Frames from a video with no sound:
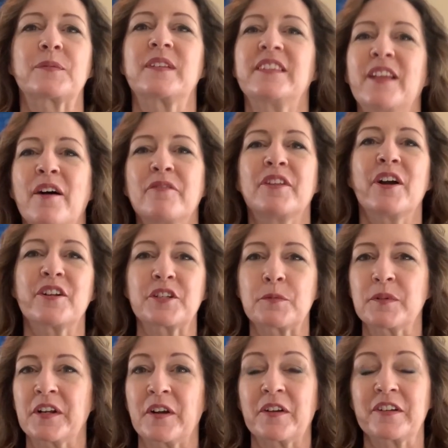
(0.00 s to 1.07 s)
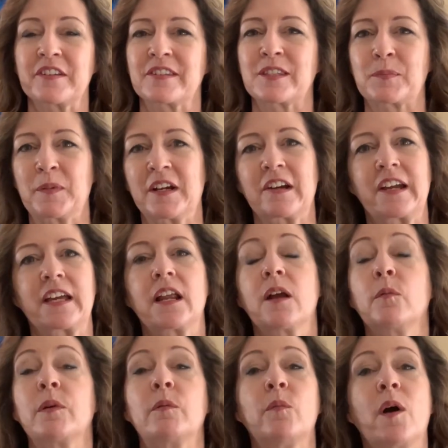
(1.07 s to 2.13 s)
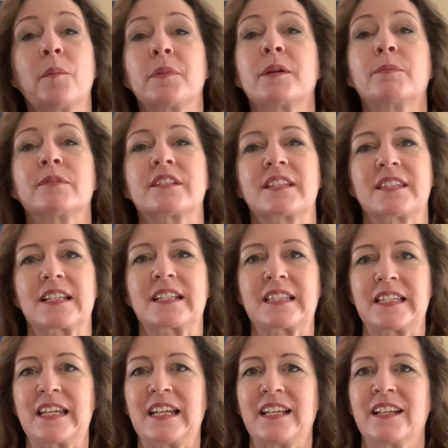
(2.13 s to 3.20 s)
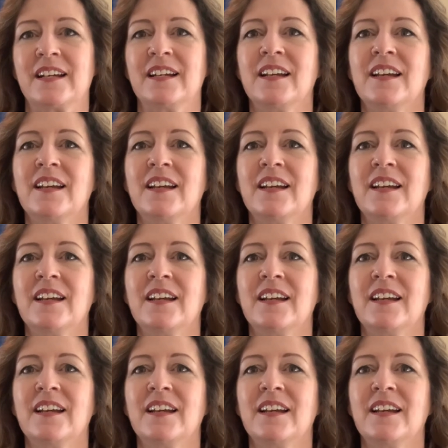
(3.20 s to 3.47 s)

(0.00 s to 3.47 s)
we love the entrepreneurial spirit. We want people to succeed.